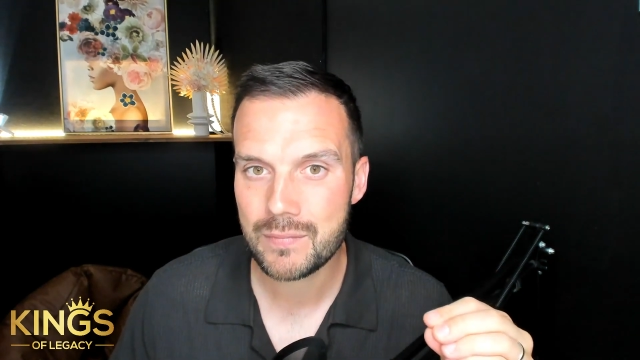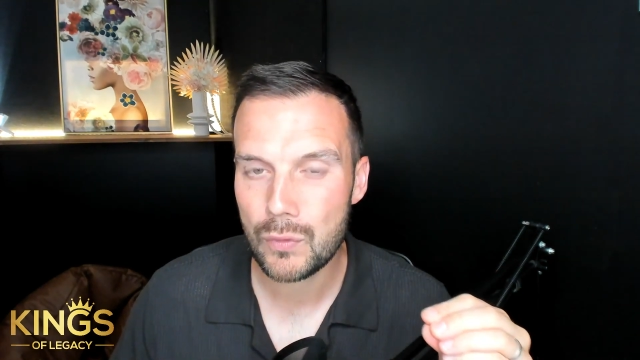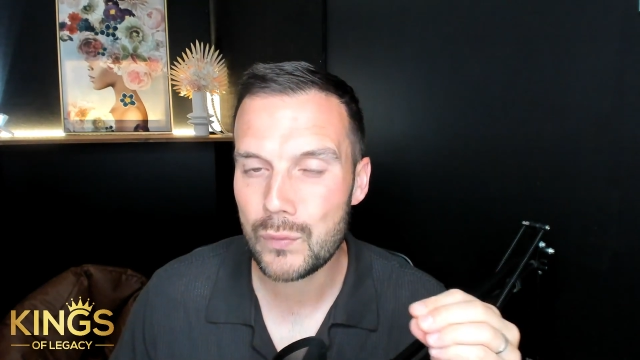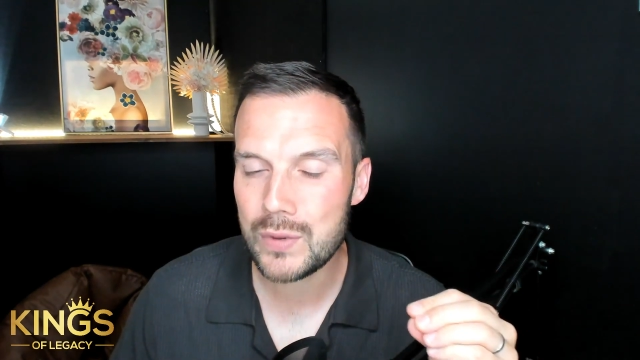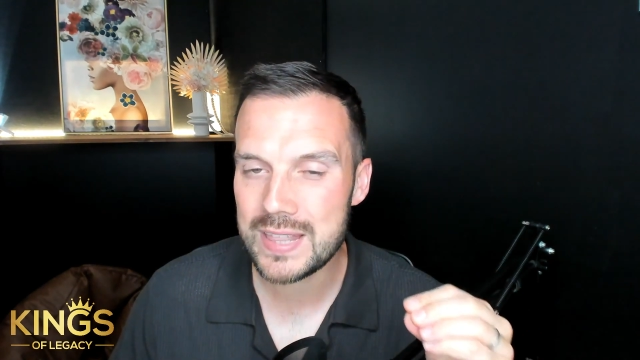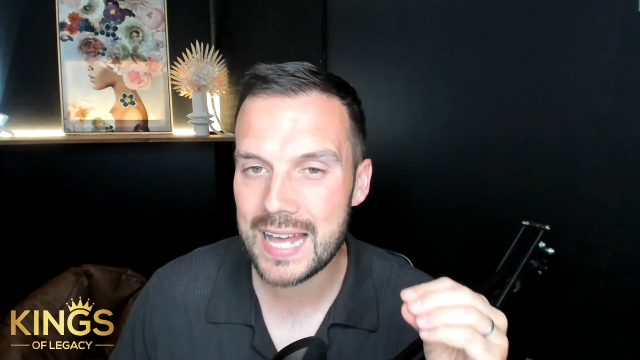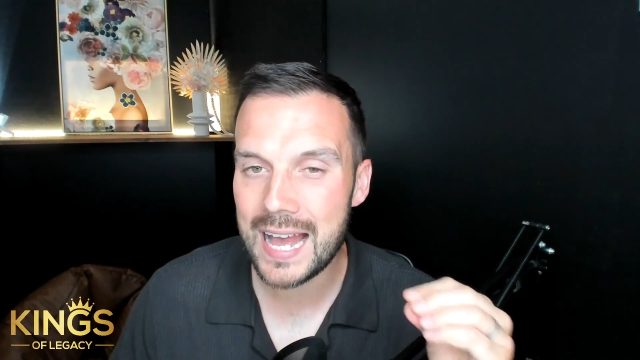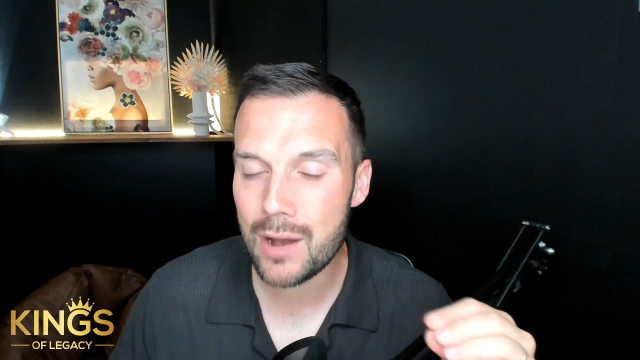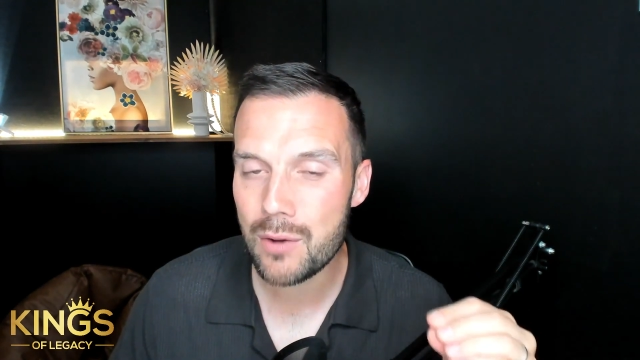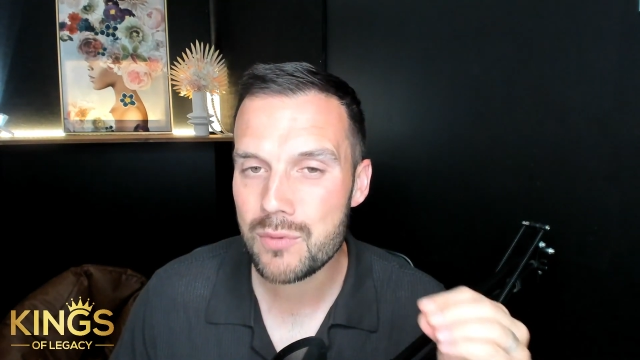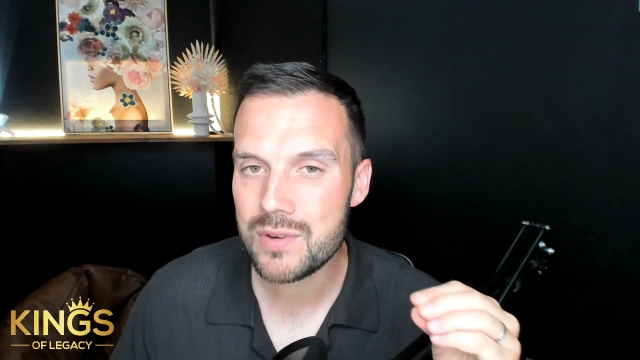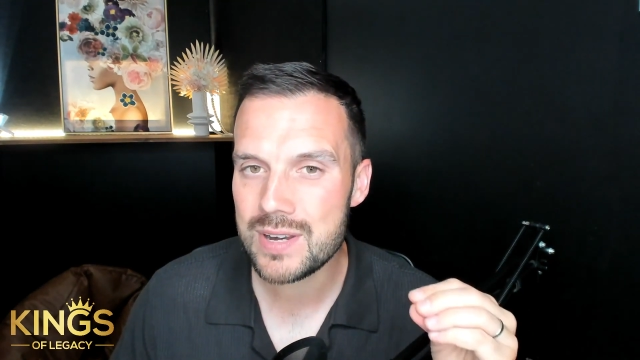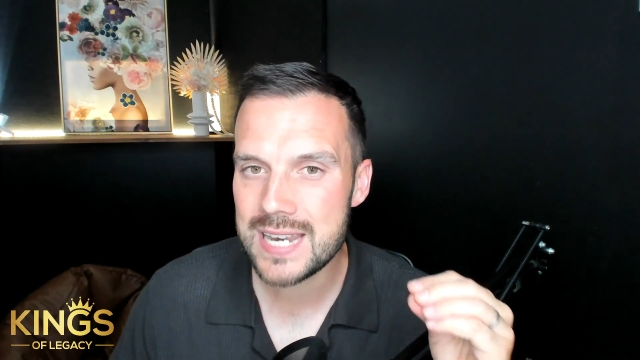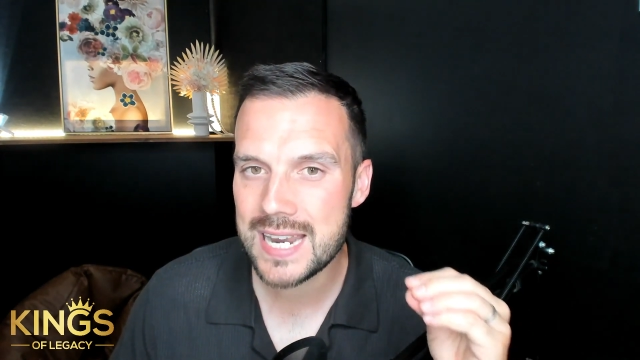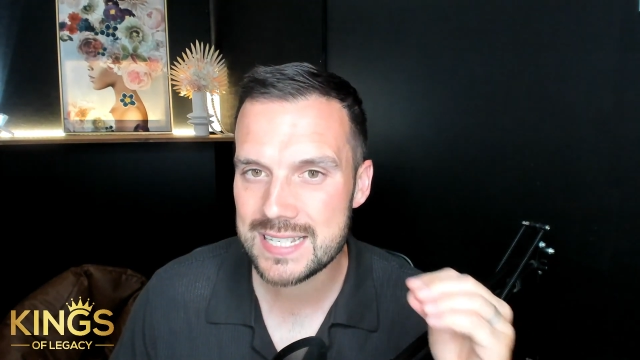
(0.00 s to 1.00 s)

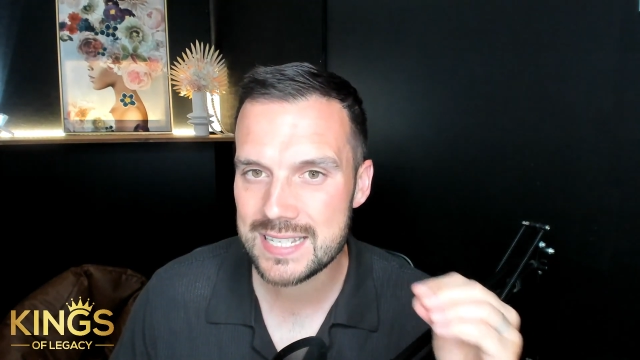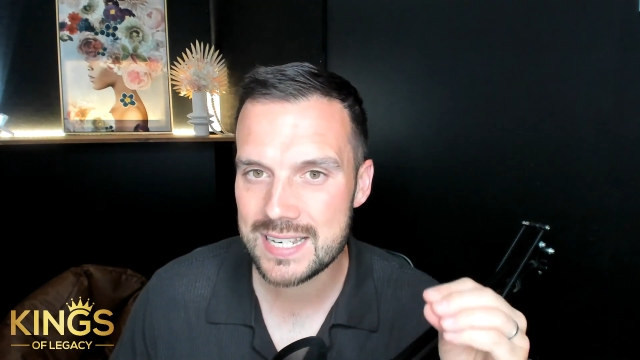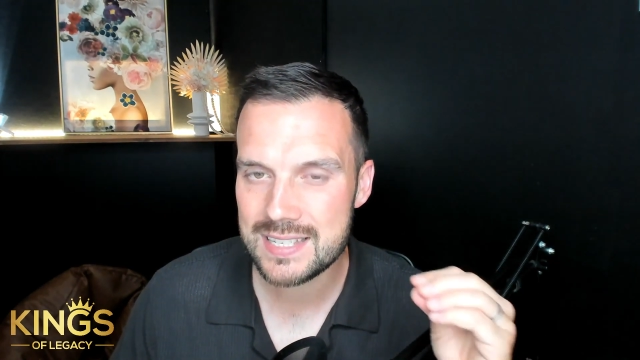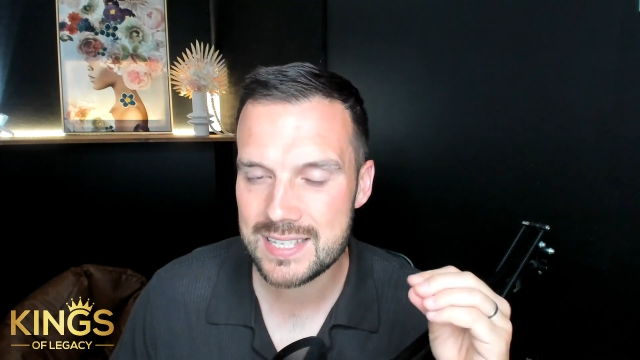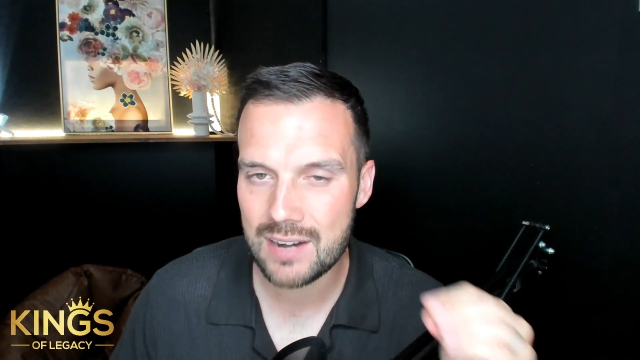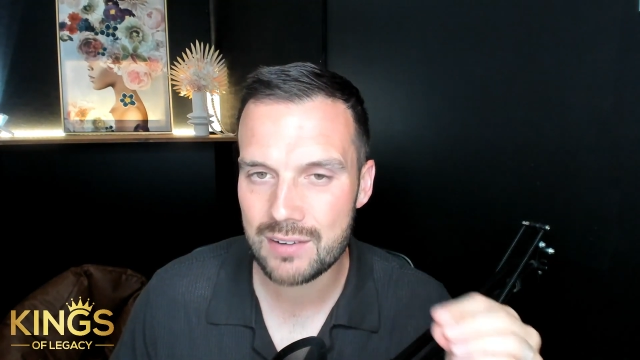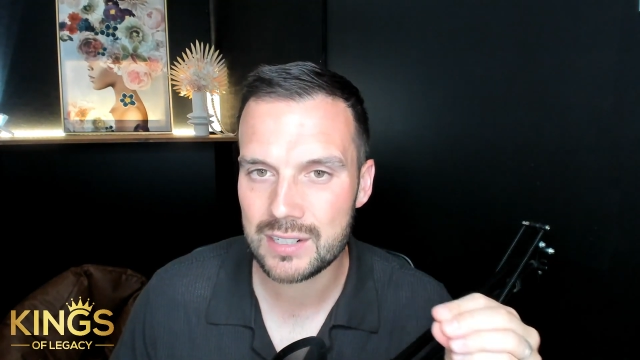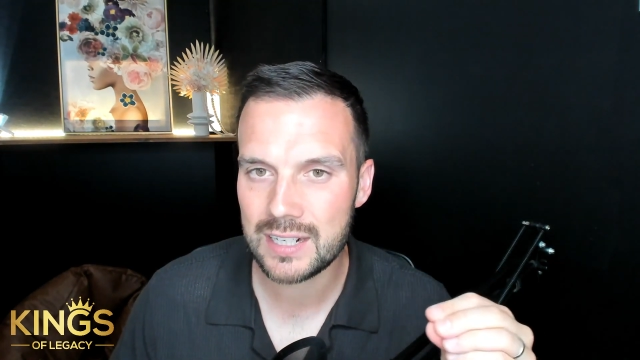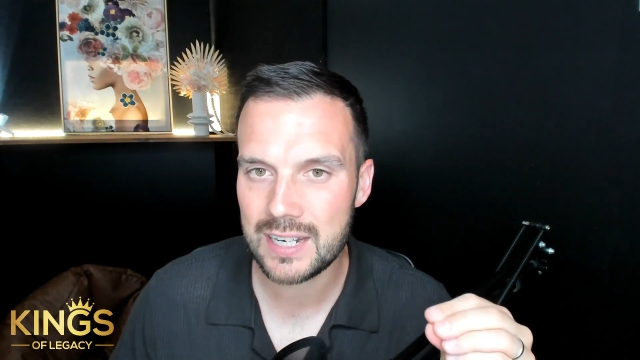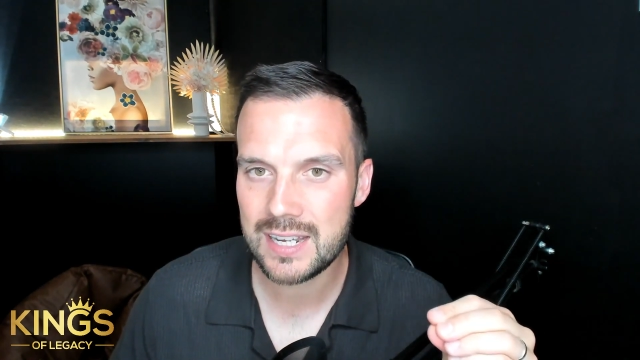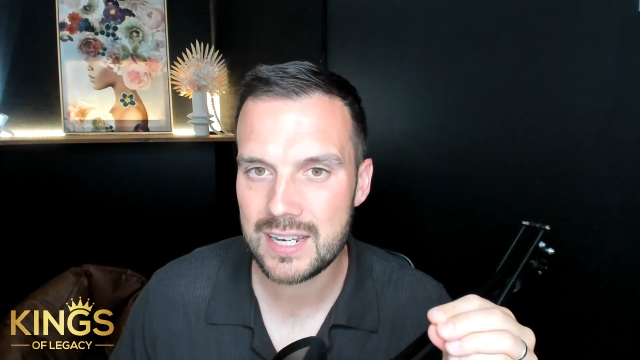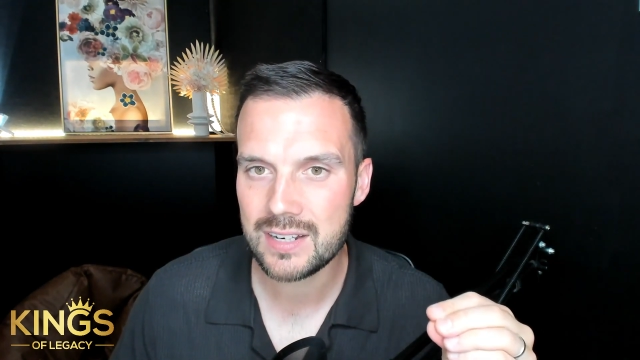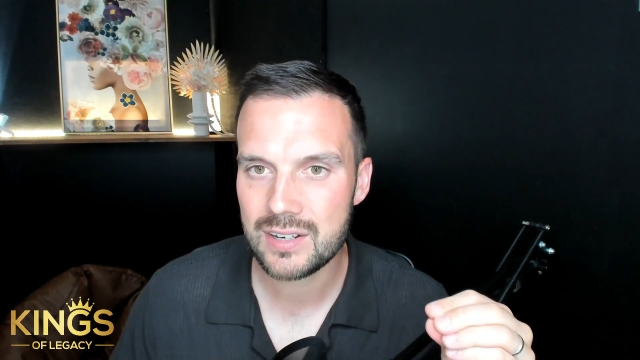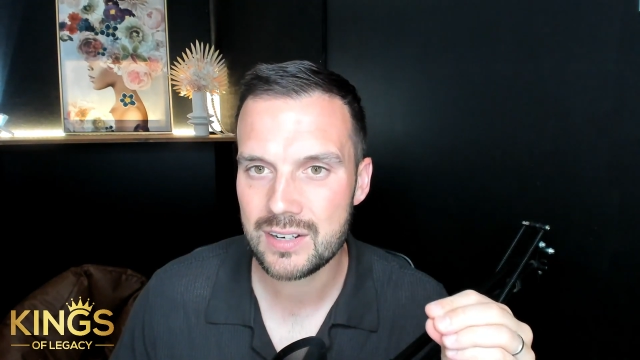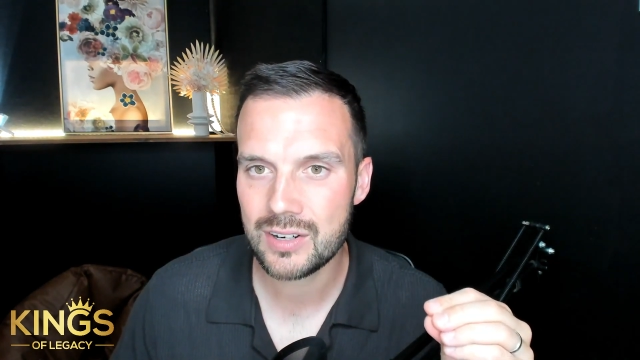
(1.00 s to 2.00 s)
without necessarily